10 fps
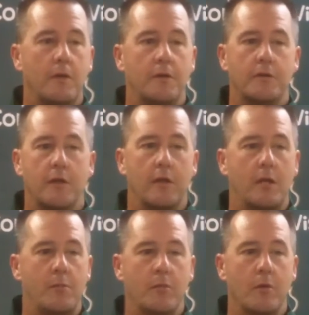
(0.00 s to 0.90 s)
Well, you just got to
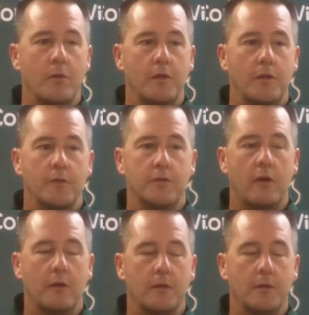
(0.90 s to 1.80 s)
keep them going. You know, it's
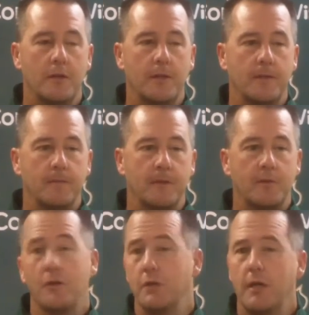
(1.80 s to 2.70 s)
hard.
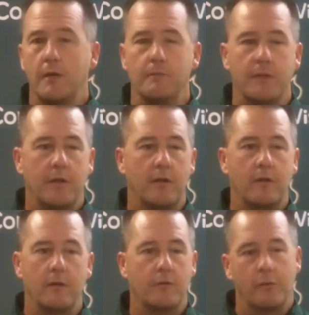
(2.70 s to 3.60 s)
That's our job. And
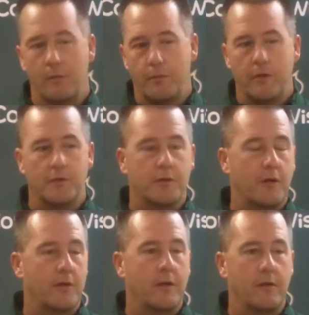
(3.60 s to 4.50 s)
to our players'
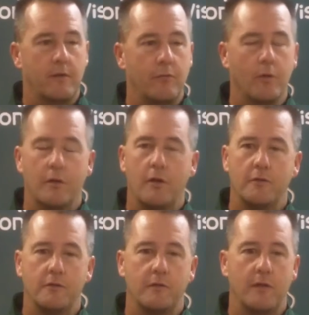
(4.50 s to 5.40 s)
credit now, they've worked
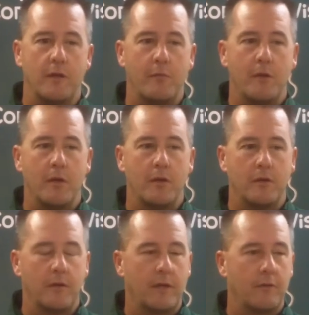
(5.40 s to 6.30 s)
hard since the day we've been
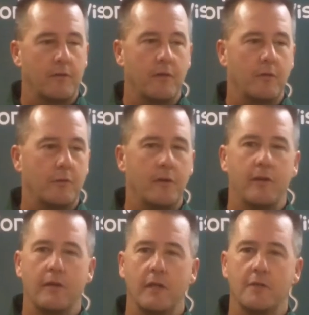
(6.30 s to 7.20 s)
here, and I don't think they'll do
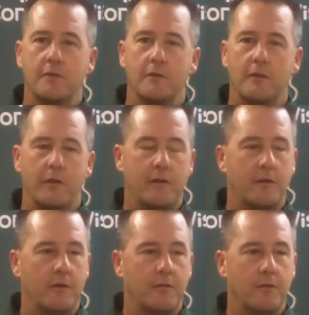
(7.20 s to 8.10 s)
anything less or
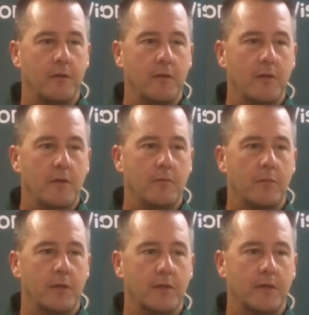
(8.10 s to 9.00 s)
anything different.
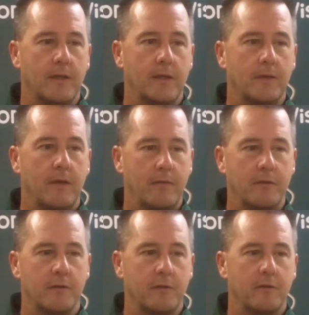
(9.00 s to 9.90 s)
But
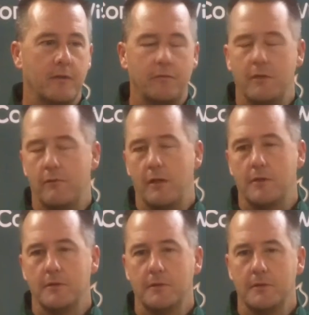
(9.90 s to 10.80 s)
obviously, they're tough, tough
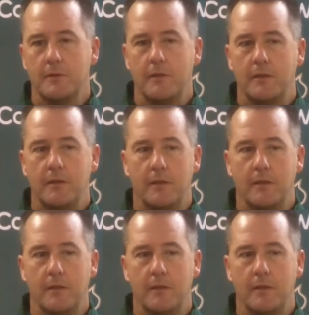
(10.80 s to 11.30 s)
losses, and